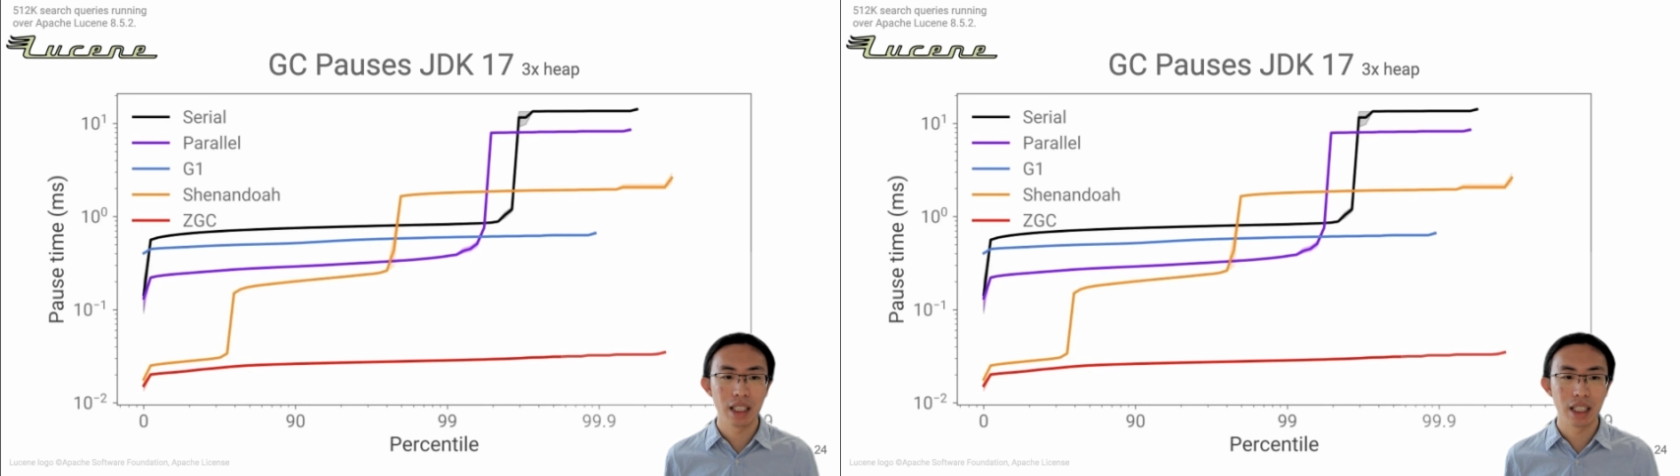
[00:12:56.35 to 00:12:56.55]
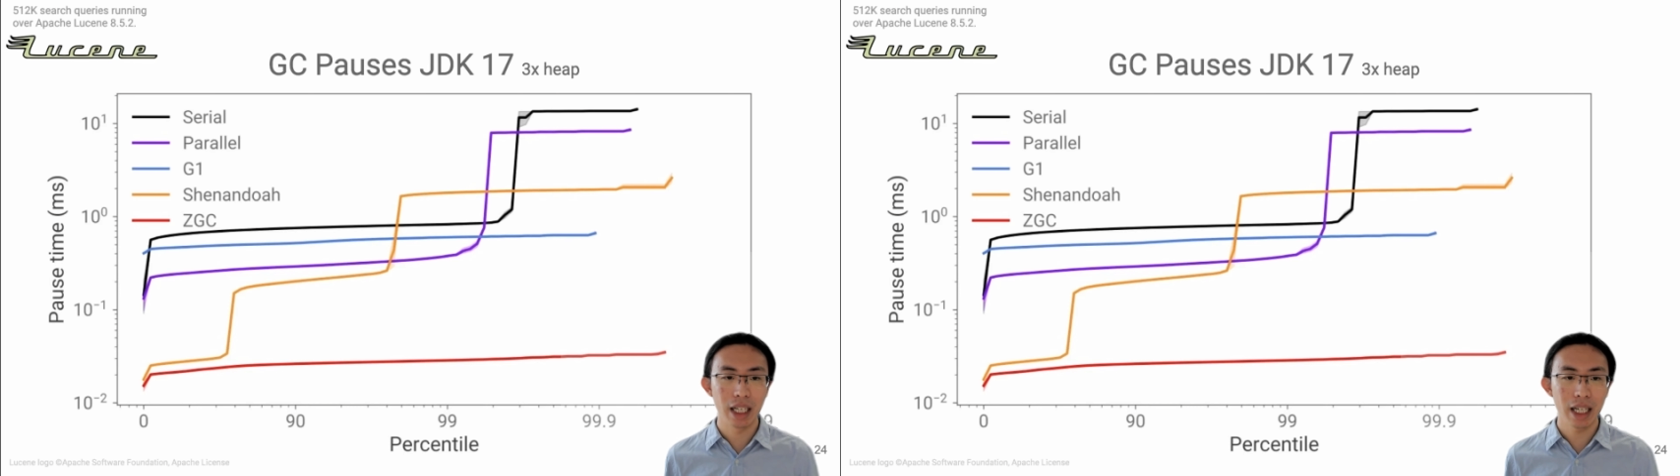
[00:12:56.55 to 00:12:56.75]

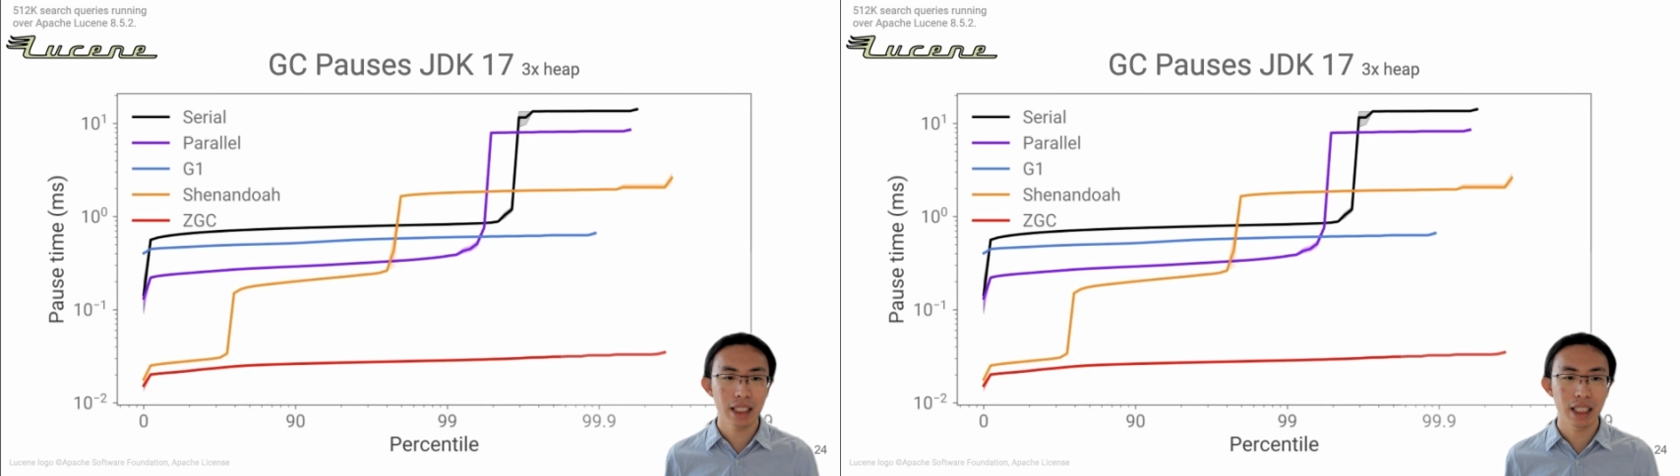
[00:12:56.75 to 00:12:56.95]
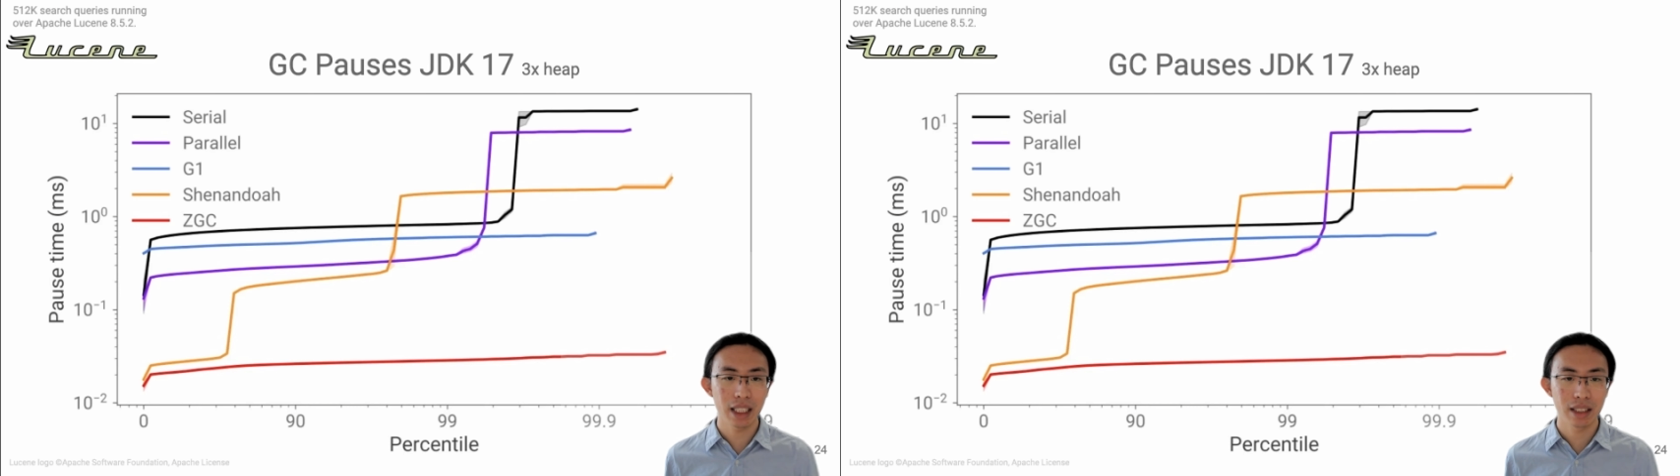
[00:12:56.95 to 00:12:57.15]
The
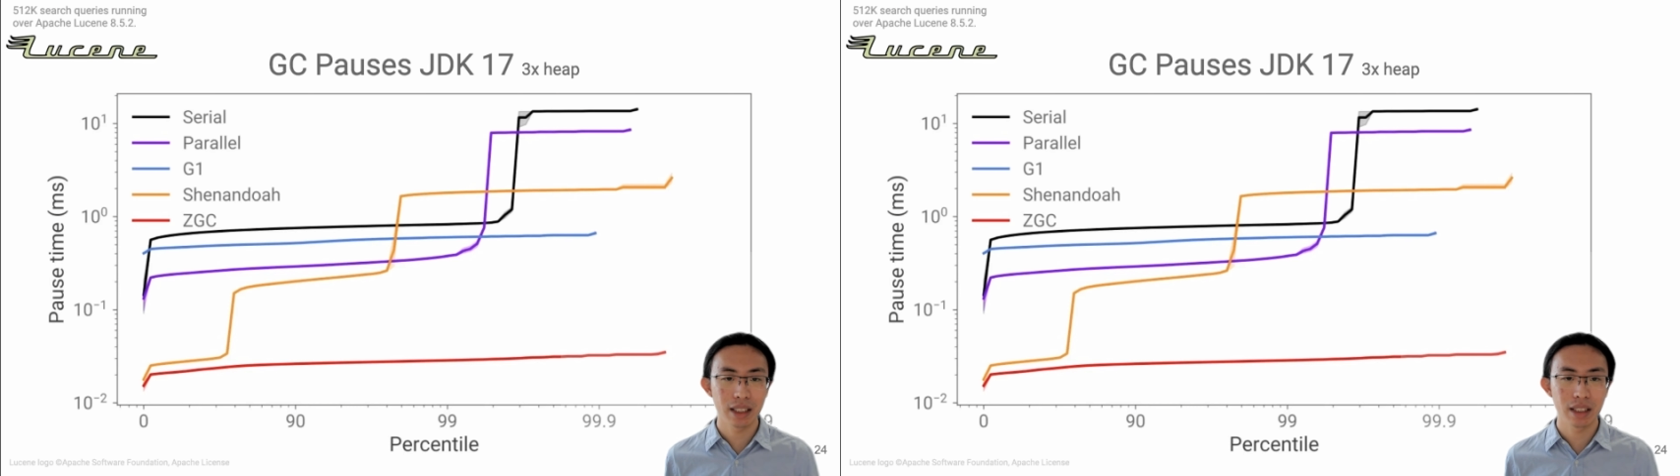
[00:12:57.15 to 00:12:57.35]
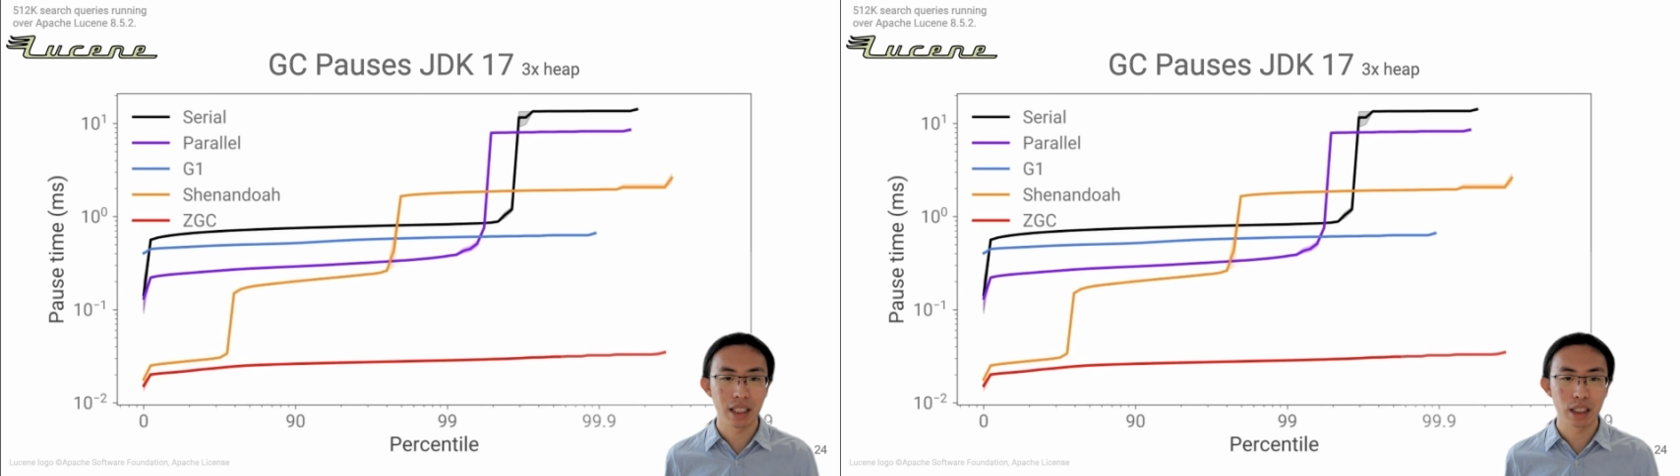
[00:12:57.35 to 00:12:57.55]

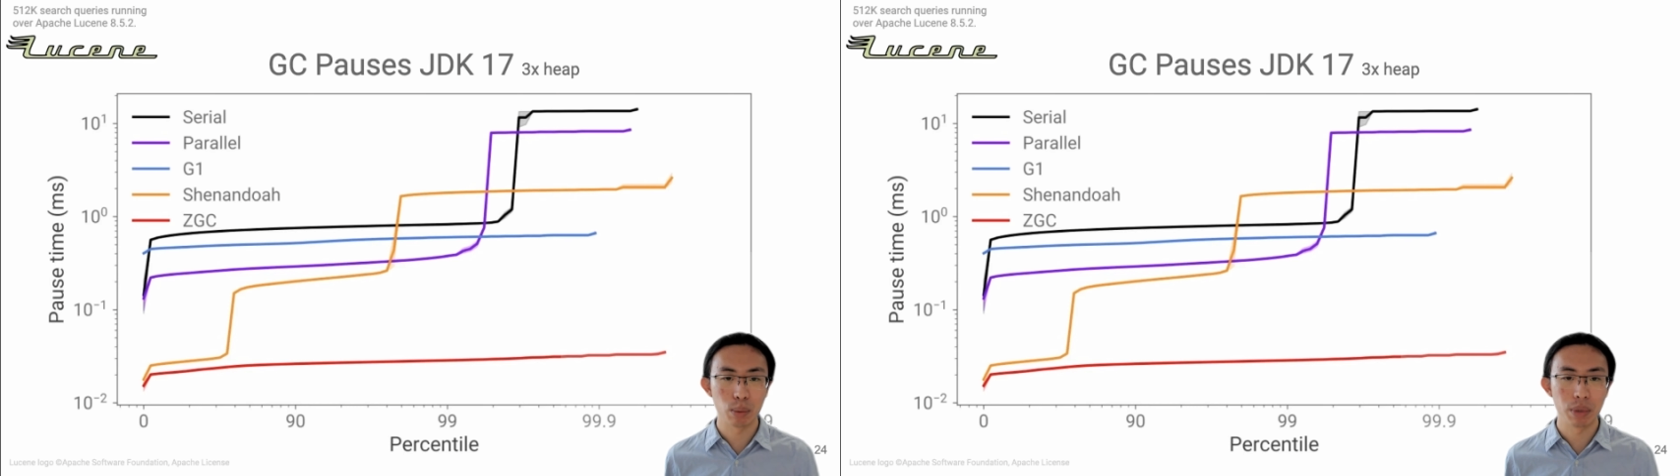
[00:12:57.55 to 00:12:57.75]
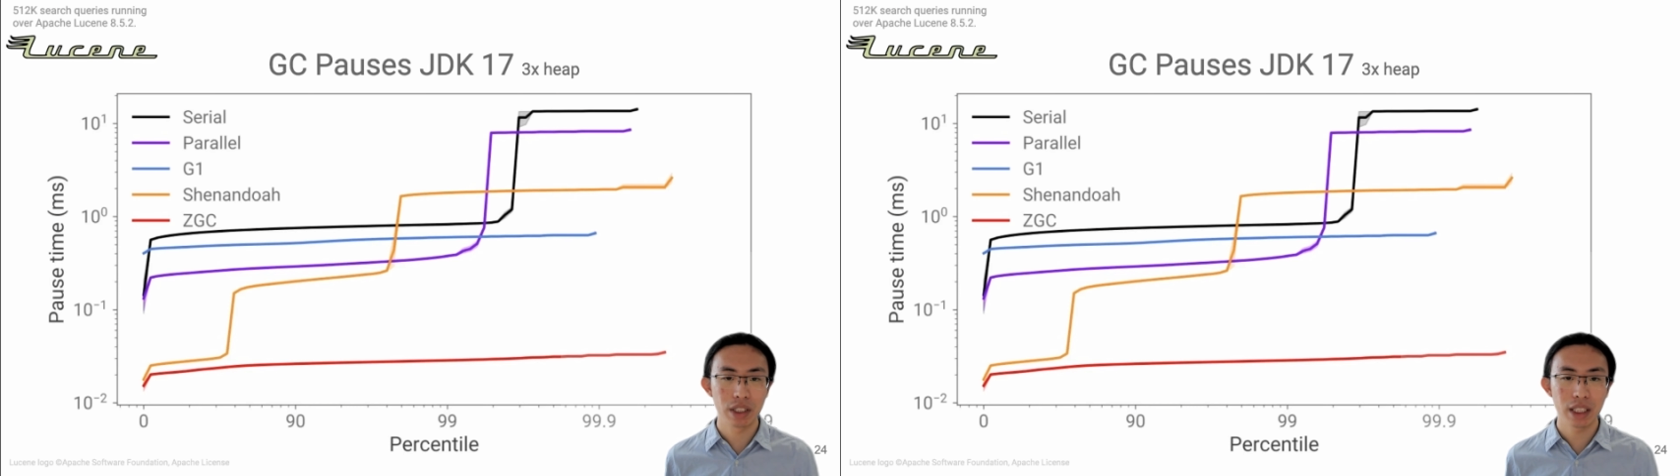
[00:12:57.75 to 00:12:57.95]
x-axis is a
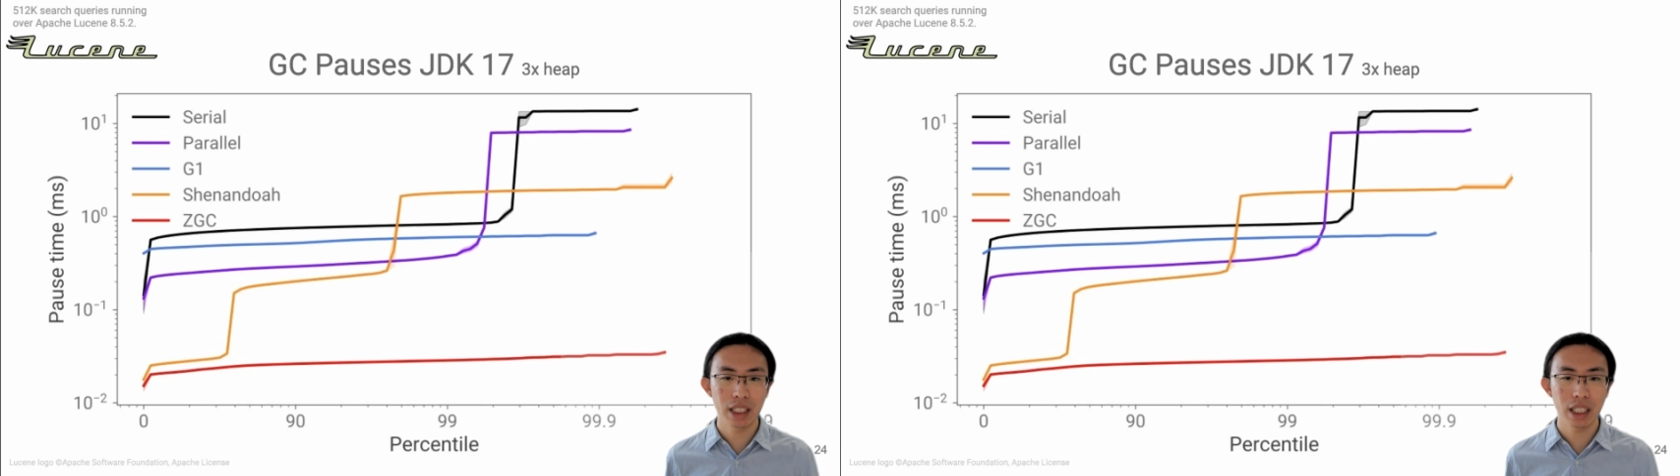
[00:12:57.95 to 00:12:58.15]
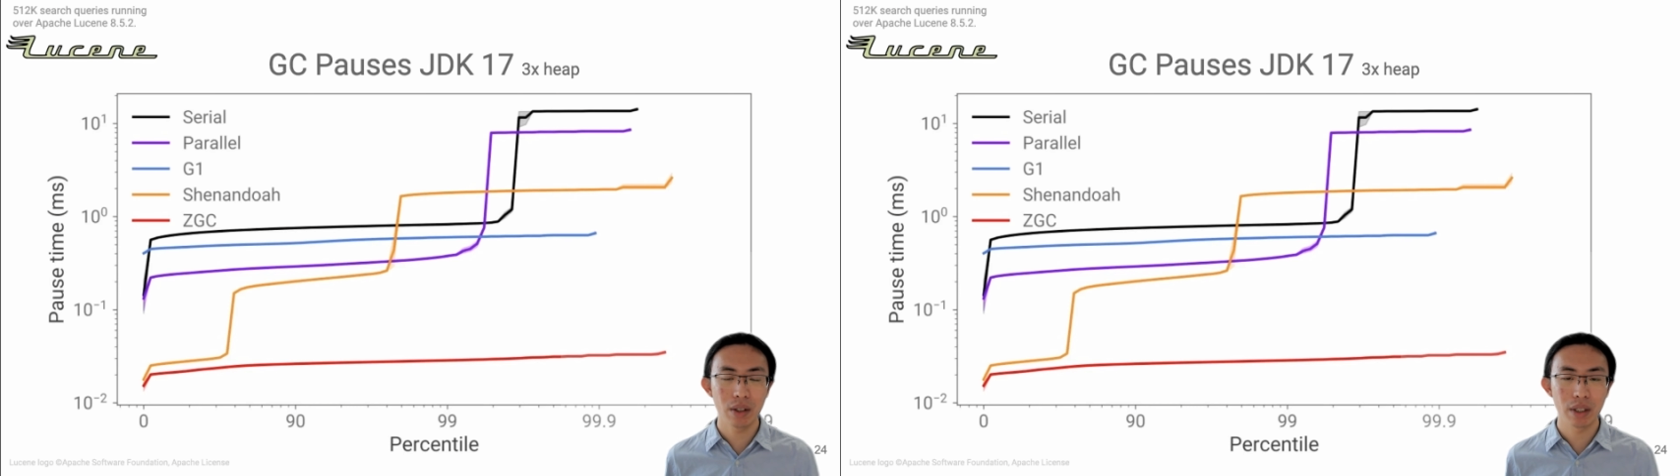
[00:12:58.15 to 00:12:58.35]

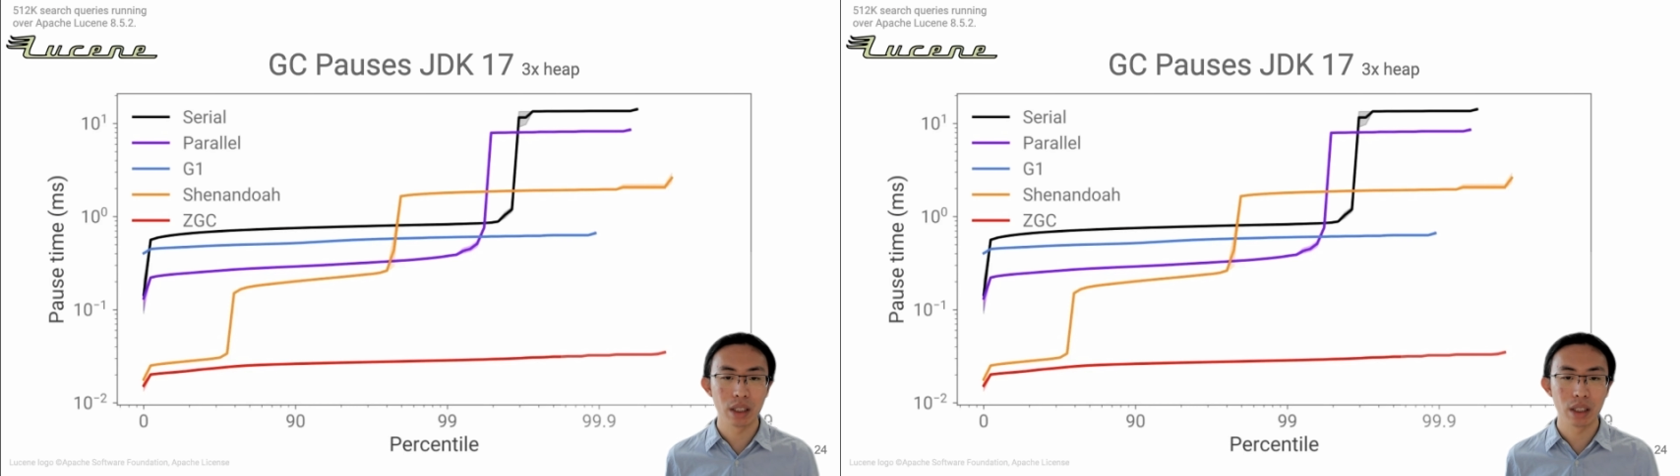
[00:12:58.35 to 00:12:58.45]
percentile